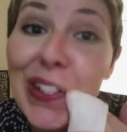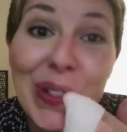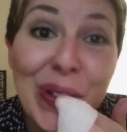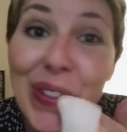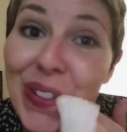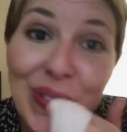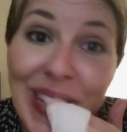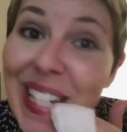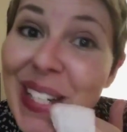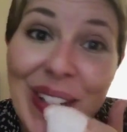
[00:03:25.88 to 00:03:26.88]
I'll show you
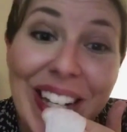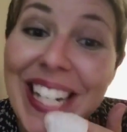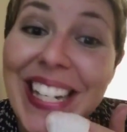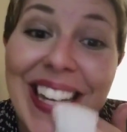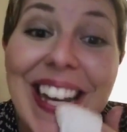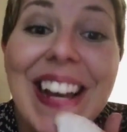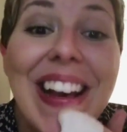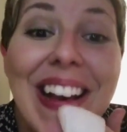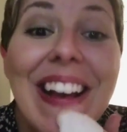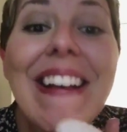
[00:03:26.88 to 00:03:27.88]
a video I did
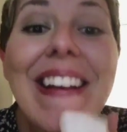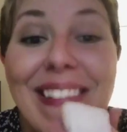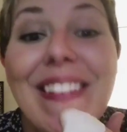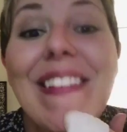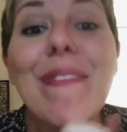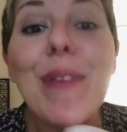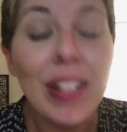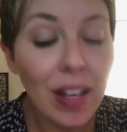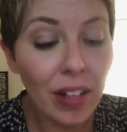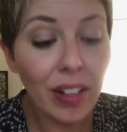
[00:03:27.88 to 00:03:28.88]
of
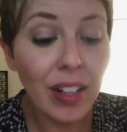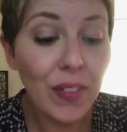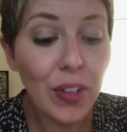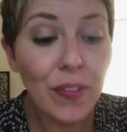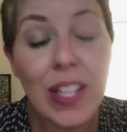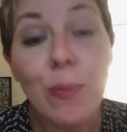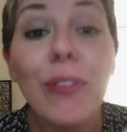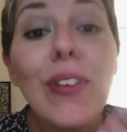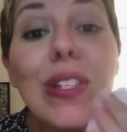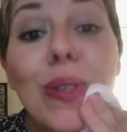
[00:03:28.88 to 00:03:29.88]
my daughter. If you're
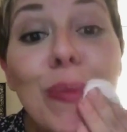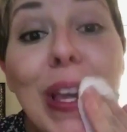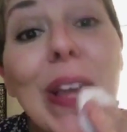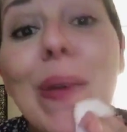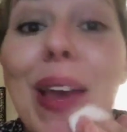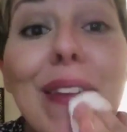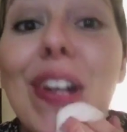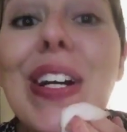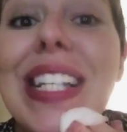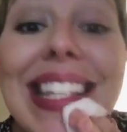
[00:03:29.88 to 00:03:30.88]
Facebook friends with me, you may
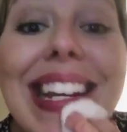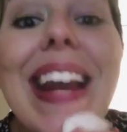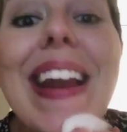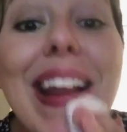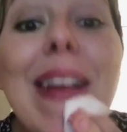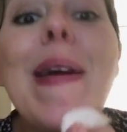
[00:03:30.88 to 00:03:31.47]
have already seen it.